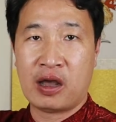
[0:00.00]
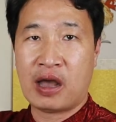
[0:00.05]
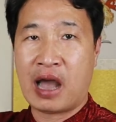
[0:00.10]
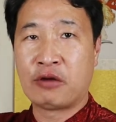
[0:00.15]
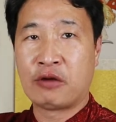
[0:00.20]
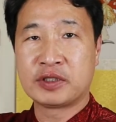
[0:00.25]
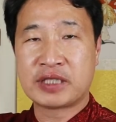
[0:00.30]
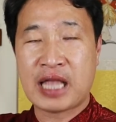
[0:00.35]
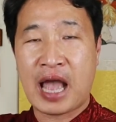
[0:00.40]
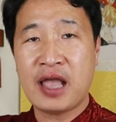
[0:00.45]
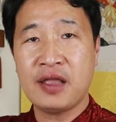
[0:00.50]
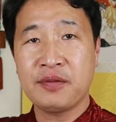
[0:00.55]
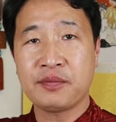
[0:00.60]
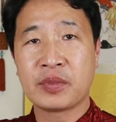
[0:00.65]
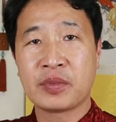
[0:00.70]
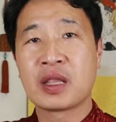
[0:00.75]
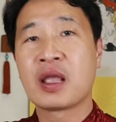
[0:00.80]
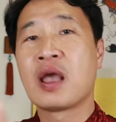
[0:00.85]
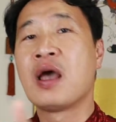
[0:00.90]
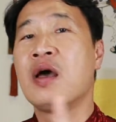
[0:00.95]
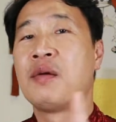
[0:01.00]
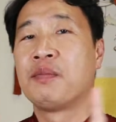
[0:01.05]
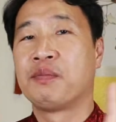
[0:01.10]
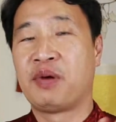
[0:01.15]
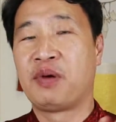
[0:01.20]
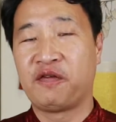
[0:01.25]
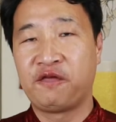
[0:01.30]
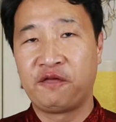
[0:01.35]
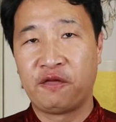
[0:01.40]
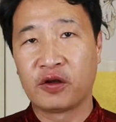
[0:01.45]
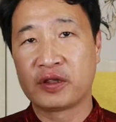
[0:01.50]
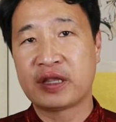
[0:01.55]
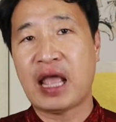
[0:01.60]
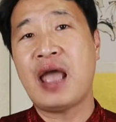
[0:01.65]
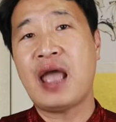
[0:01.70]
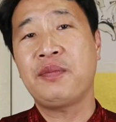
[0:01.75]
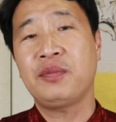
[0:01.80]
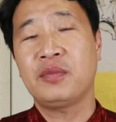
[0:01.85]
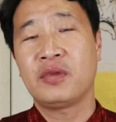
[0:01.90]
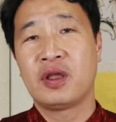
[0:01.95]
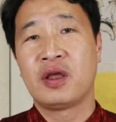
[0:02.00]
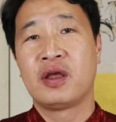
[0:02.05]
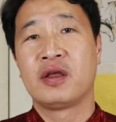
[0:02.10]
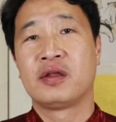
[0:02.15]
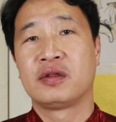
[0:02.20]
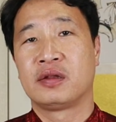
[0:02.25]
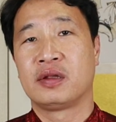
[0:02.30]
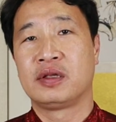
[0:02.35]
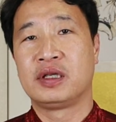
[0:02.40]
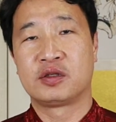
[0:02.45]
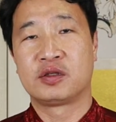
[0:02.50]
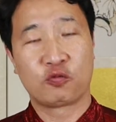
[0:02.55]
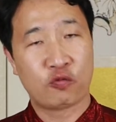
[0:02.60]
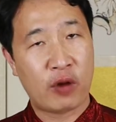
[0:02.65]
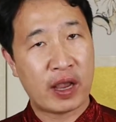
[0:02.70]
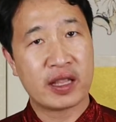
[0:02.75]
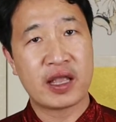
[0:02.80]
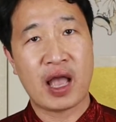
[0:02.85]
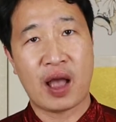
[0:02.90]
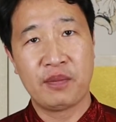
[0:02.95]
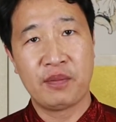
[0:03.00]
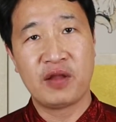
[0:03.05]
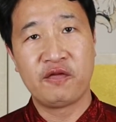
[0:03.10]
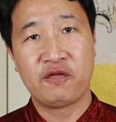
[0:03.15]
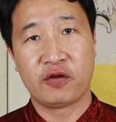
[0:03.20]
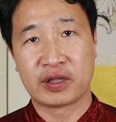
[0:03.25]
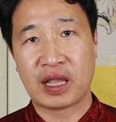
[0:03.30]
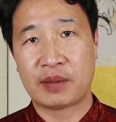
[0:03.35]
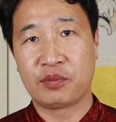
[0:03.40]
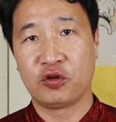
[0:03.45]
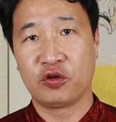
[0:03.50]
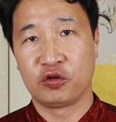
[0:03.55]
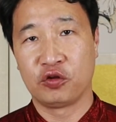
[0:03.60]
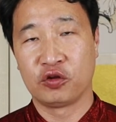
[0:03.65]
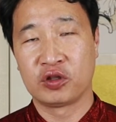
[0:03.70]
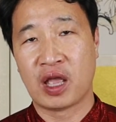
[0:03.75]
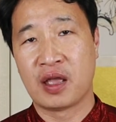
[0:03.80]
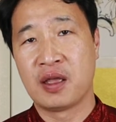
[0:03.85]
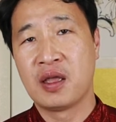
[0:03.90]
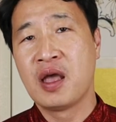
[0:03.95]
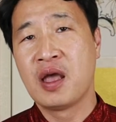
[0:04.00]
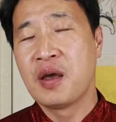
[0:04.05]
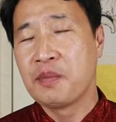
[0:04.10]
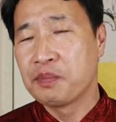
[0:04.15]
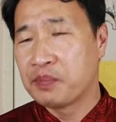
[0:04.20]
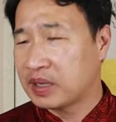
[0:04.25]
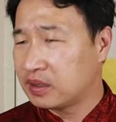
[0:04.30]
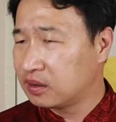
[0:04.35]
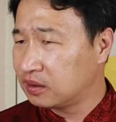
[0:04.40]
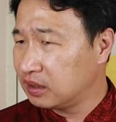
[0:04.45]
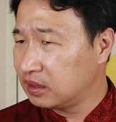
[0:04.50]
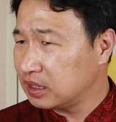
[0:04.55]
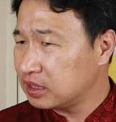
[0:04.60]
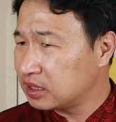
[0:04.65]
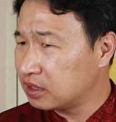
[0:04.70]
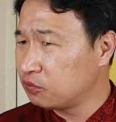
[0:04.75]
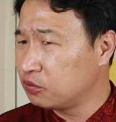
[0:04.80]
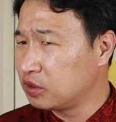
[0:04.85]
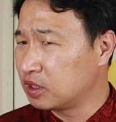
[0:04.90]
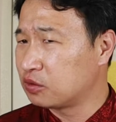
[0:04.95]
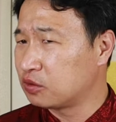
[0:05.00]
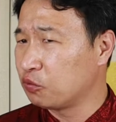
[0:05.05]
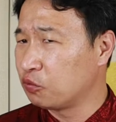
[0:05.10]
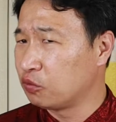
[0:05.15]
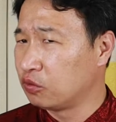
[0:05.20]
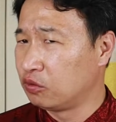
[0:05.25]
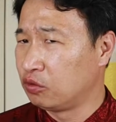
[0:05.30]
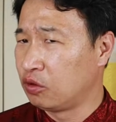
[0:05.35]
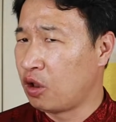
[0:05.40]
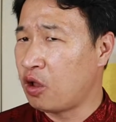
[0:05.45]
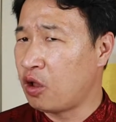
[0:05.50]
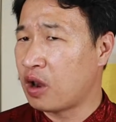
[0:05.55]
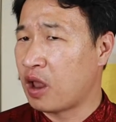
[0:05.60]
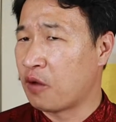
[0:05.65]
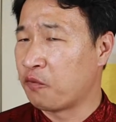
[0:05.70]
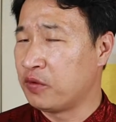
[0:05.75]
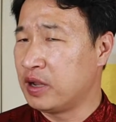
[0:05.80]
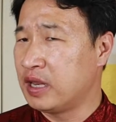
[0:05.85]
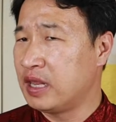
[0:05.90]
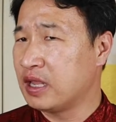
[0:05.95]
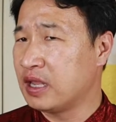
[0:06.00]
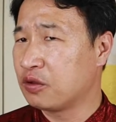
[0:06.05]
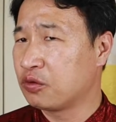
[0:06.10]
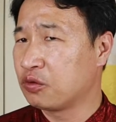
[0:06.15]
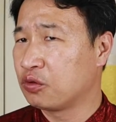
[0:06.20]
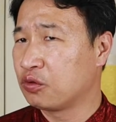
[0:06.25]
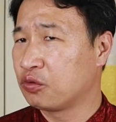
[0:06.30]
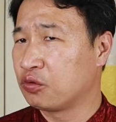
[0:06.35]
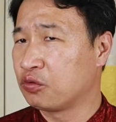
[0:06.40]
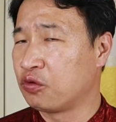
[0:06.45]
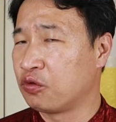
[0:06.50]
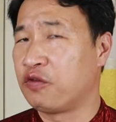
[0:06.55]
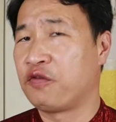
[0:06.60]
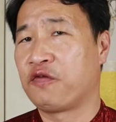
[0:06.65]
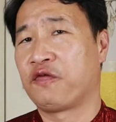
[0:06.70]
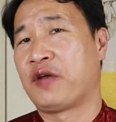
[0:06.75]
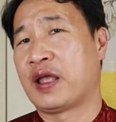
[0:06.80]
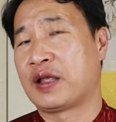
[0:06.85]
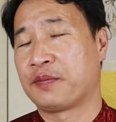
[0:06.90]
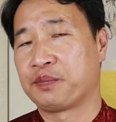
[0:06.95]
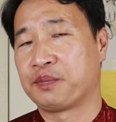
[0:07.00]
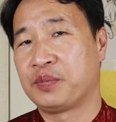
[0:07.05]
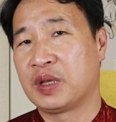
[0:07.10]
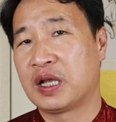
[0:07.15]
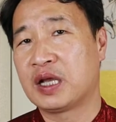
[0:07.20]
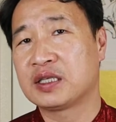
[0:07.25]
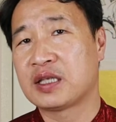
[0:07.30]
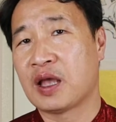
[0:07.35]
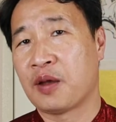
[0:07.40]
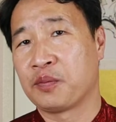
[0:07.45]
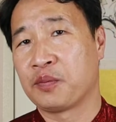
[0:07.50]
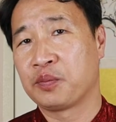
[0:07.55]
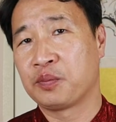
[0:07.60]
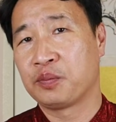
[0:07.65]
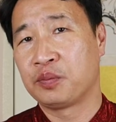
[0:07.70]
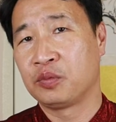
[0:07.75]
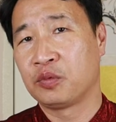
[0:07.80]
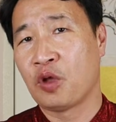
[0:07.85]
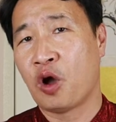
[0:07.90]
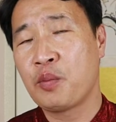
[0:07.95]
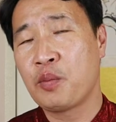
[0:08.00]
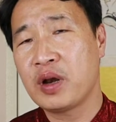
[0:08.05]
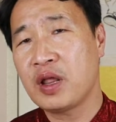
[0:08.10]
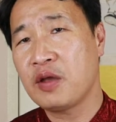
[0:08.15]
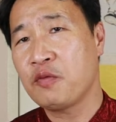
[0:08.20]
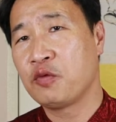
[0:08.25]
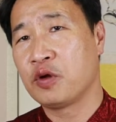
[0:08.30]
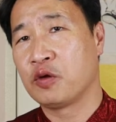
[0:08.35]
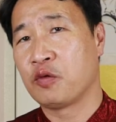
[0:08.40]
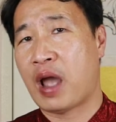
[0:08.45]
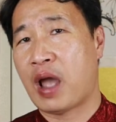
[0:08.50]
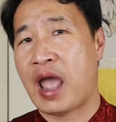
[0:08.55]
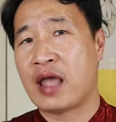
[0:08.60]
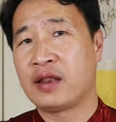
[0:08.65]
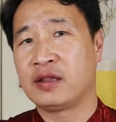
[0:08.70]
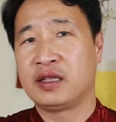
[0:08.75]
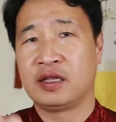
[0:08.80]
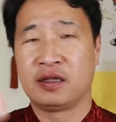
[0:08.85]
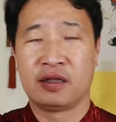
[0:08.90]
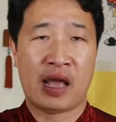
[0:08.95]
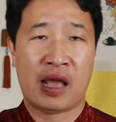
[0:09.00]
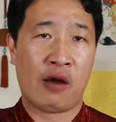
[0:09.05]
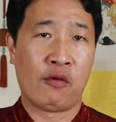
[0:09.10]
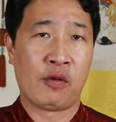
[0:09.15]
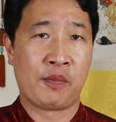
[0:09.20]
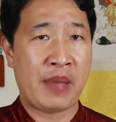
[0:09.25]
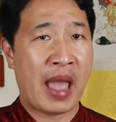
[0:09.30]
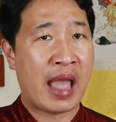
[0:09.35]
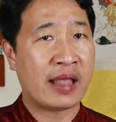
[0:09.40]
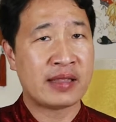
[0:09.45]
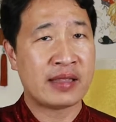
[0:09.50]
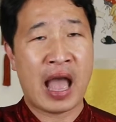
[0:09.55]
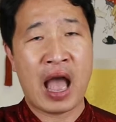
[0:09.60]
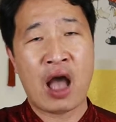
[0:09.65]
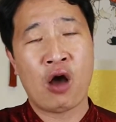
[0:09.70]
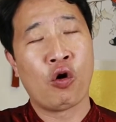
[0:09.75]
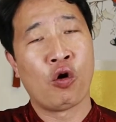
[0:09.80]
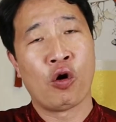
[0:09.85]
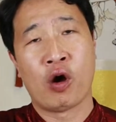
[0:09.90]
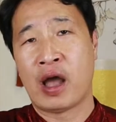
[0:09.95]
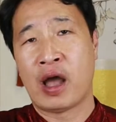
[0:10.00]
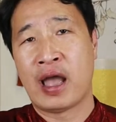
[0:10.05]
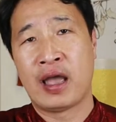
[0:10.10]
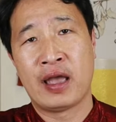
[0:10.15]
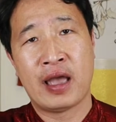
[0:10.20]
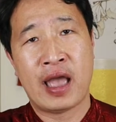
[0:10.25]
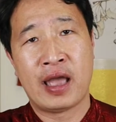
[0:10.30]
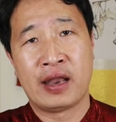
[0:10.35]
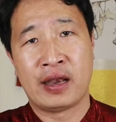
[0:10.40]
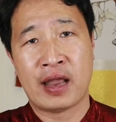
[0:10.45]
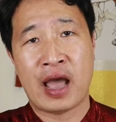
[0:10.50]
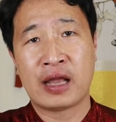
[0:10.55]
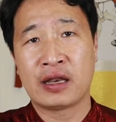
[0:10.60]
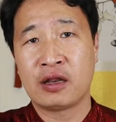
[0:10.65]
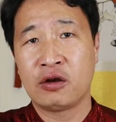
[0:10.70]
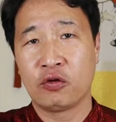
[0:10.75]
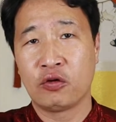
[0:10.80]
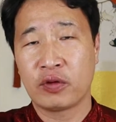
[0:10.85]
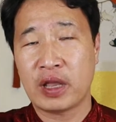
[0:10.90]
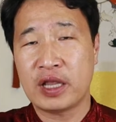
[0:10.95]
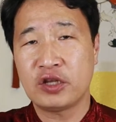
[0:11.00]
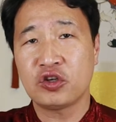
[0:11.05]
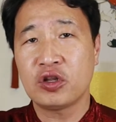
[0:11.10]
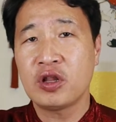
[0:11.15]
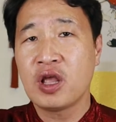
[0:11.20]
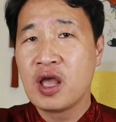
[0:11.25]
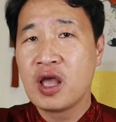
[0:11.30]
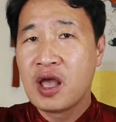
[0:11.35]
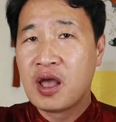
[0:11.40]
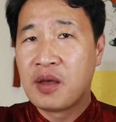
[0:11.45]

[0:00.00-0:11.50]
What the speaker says: outside. But for them, it's quite common for them to do that. But this is not a really good thing, because normally we will hang in our backyard or another location,